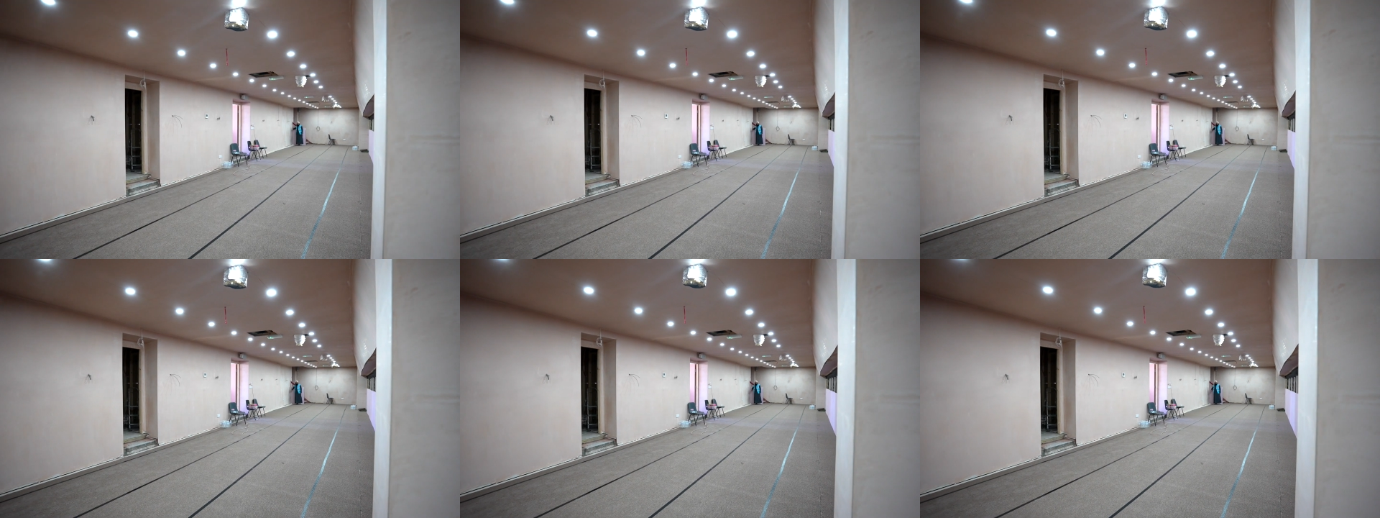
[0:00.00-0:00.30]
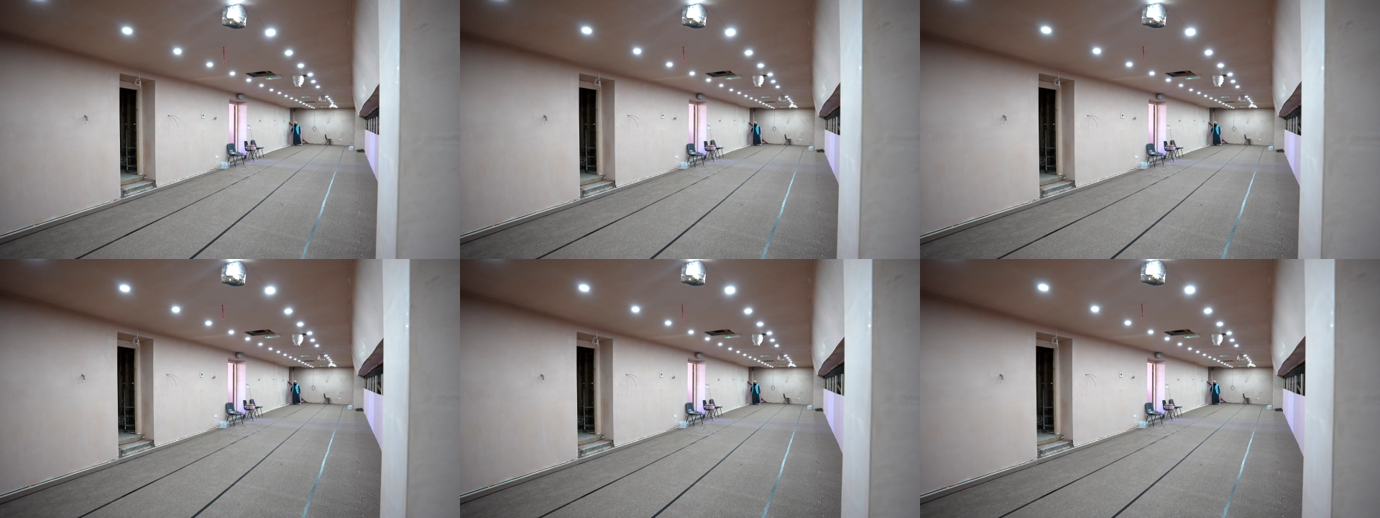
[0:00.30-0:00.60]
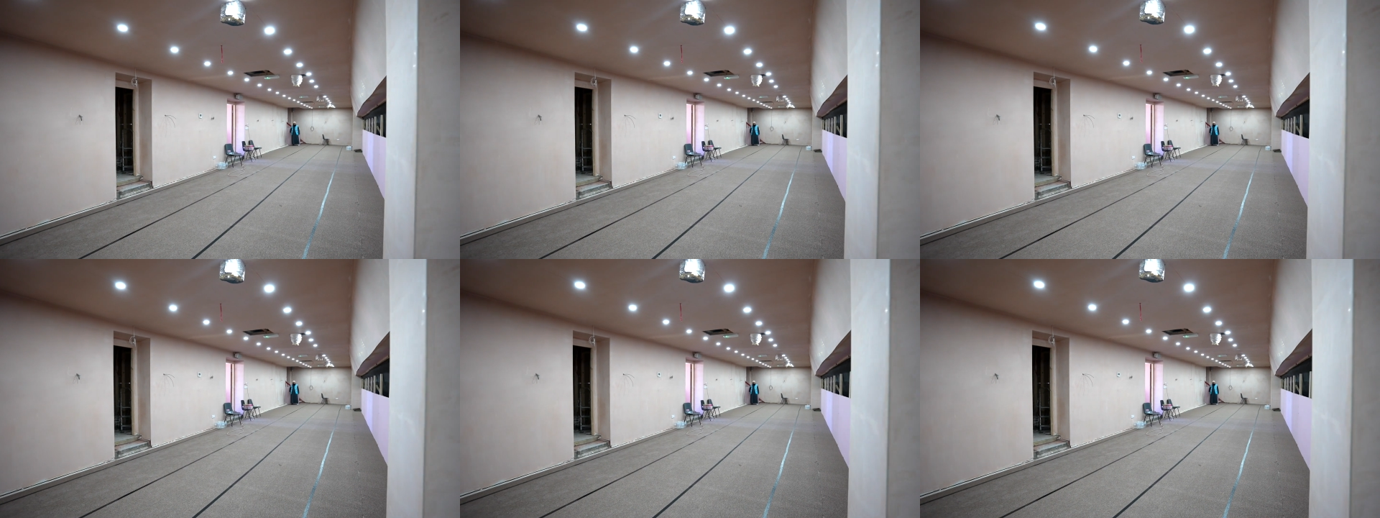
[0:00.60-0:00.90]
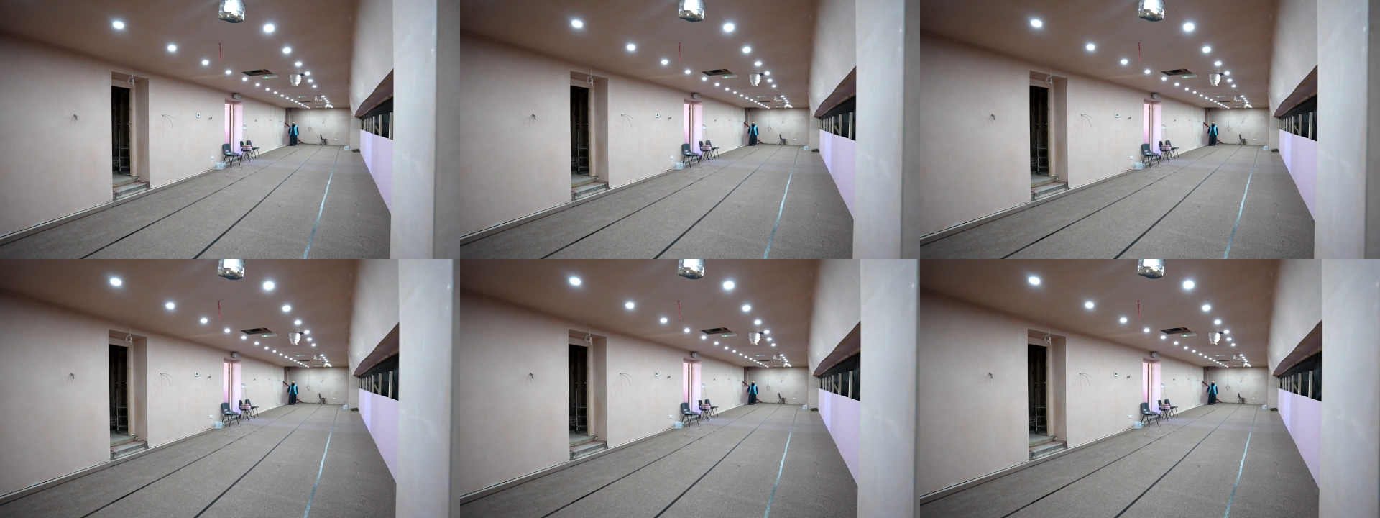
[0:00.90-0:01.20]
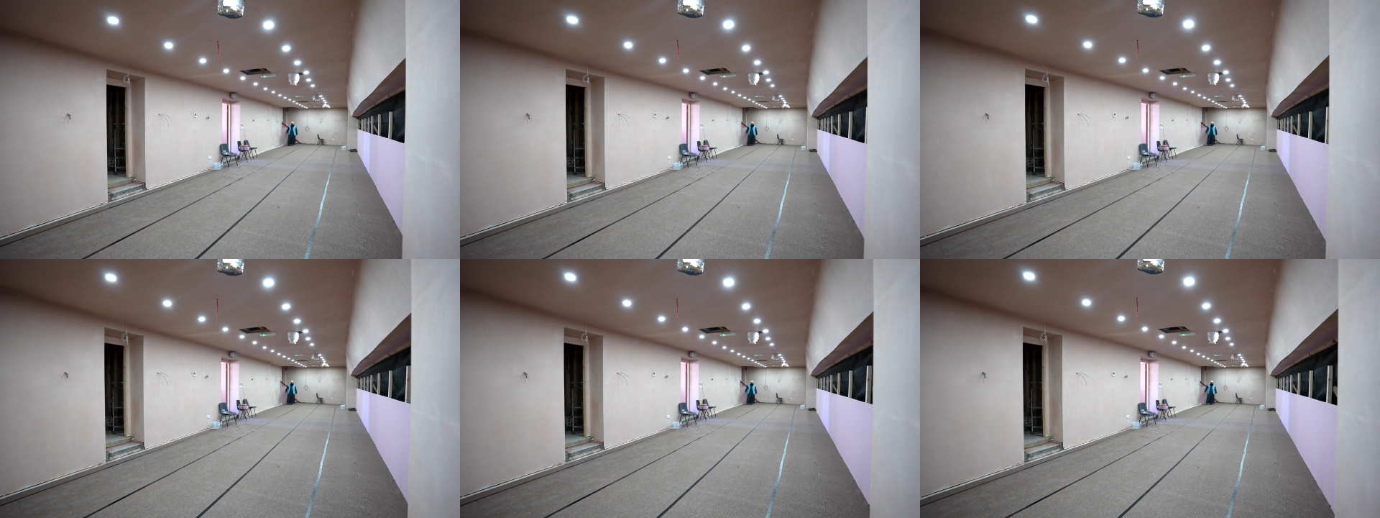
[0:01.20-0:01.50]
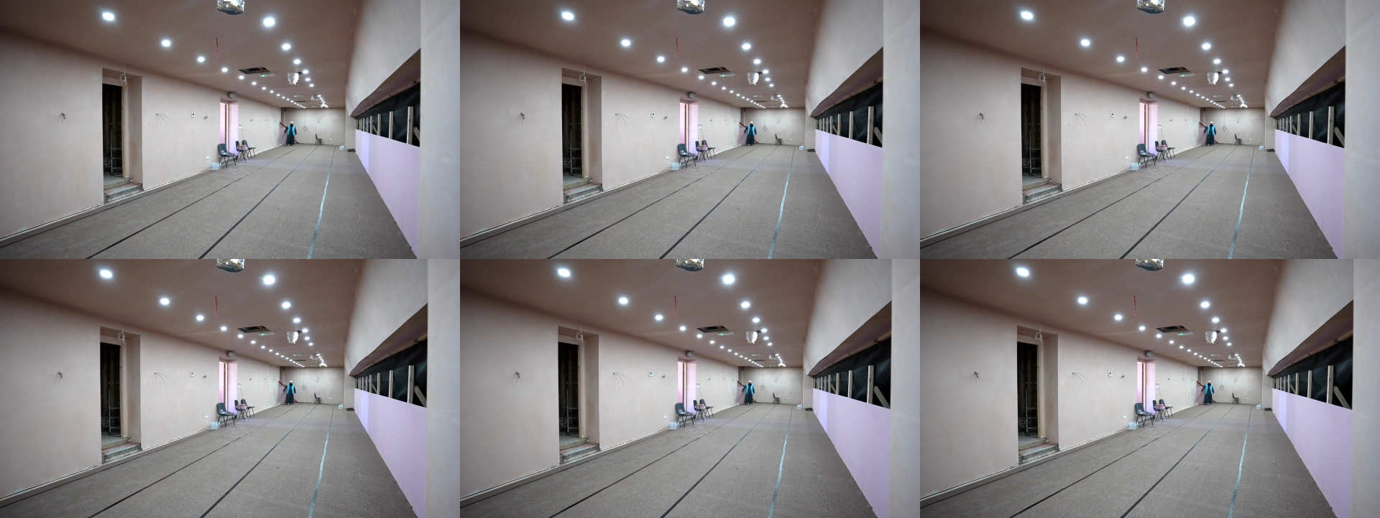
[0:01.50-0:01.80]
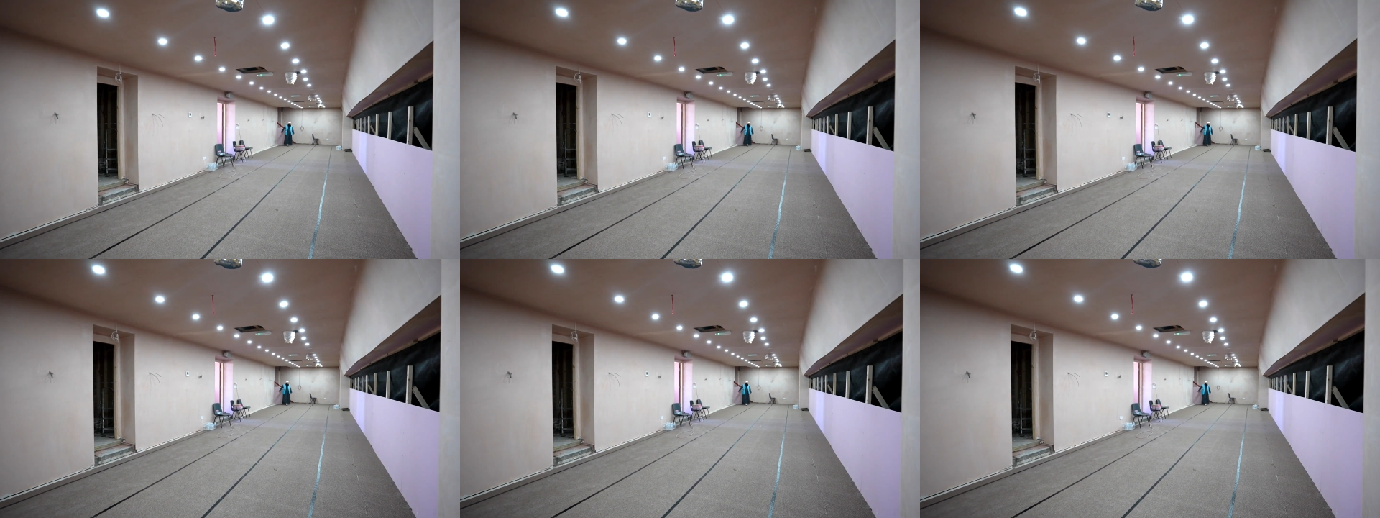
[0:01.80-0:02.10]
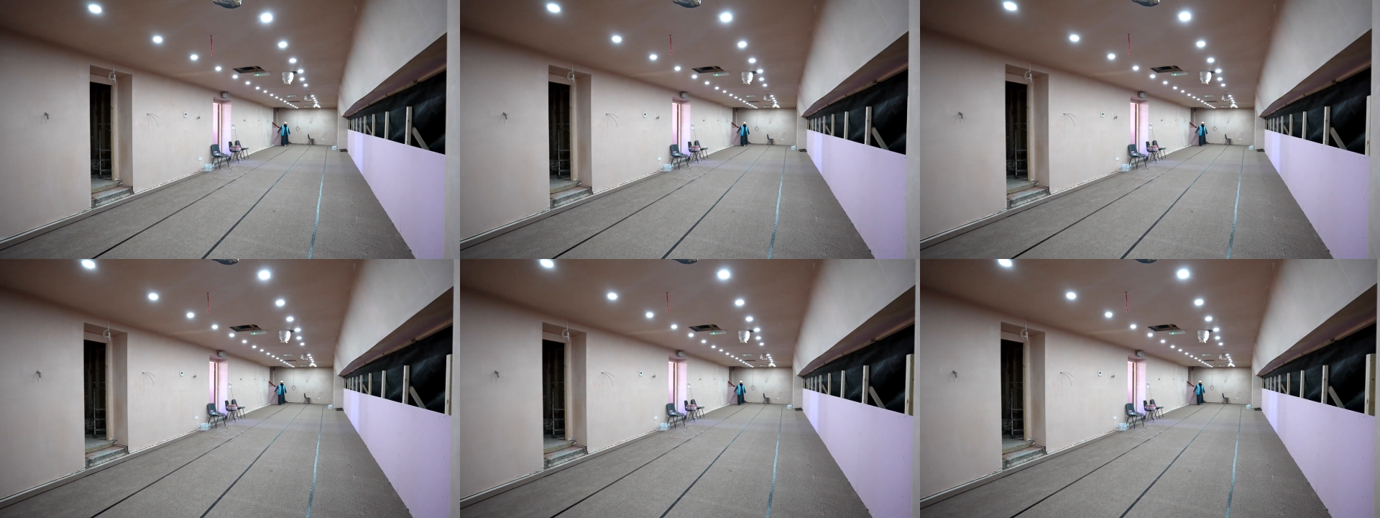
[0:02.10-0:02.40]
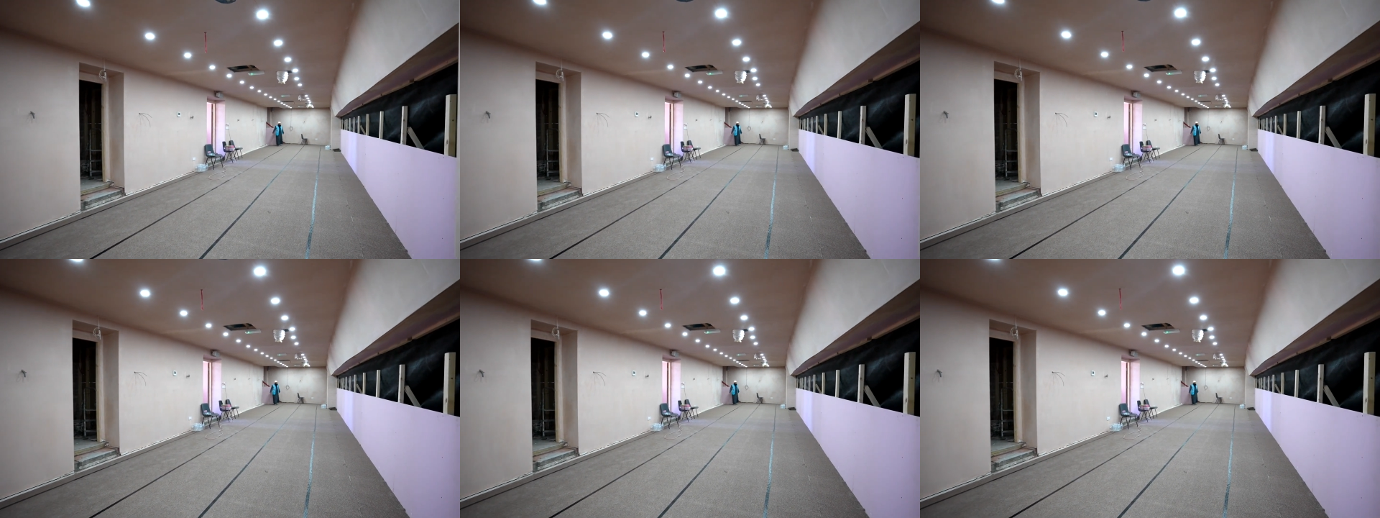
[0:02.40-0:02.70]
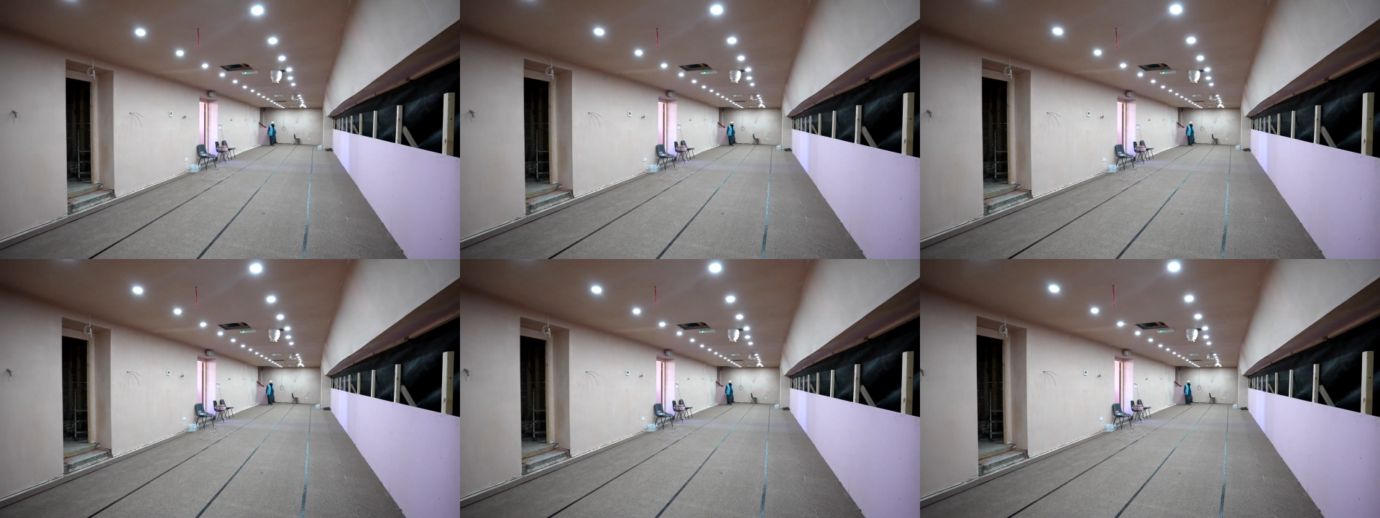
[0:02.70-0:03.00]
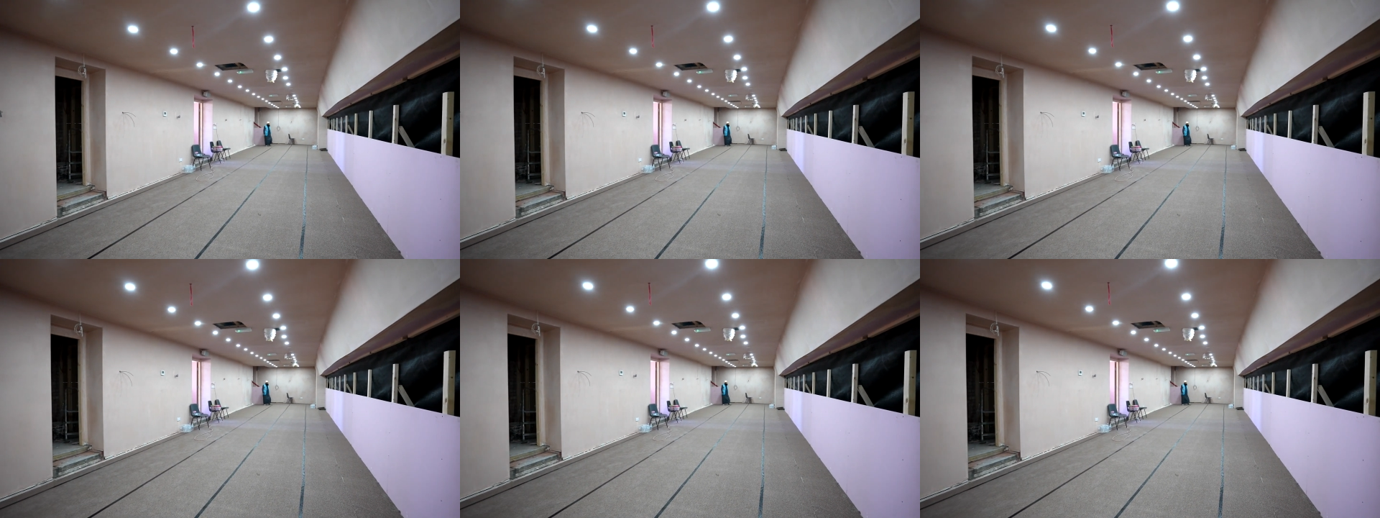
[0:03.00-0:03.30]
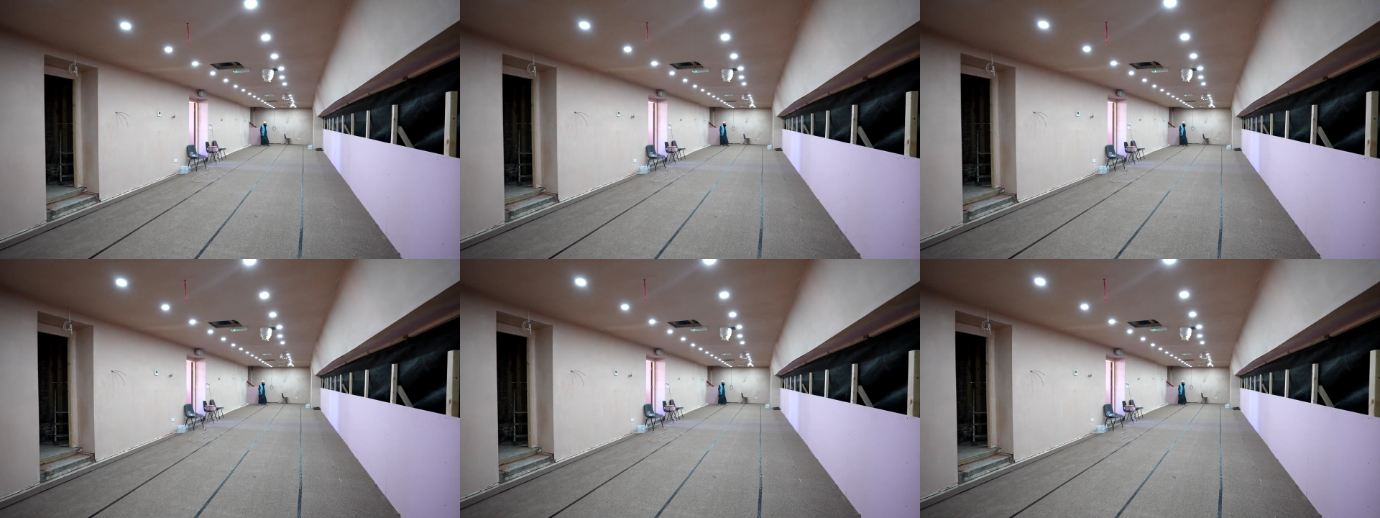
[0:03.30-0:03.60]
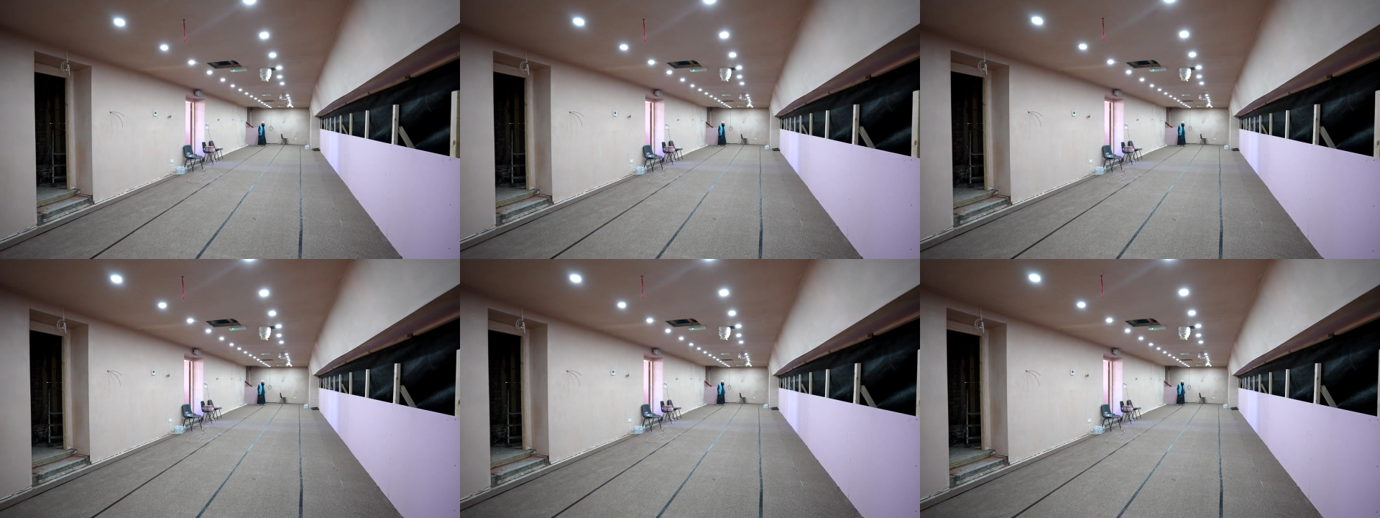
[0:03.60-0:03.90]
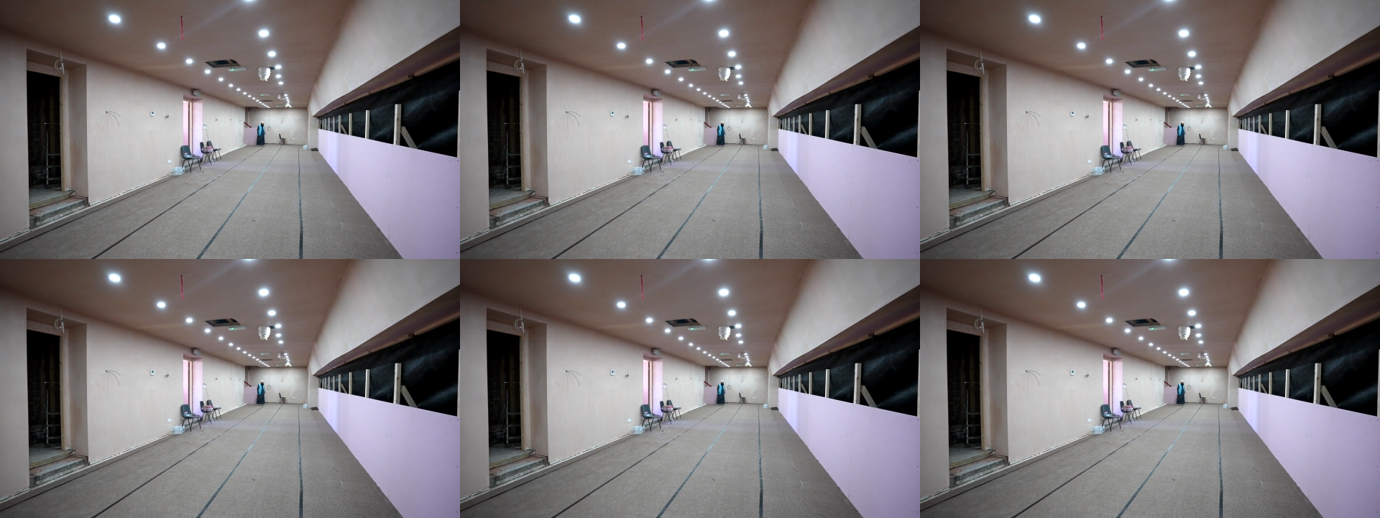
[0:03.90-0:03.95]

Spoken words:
(no speaker visible)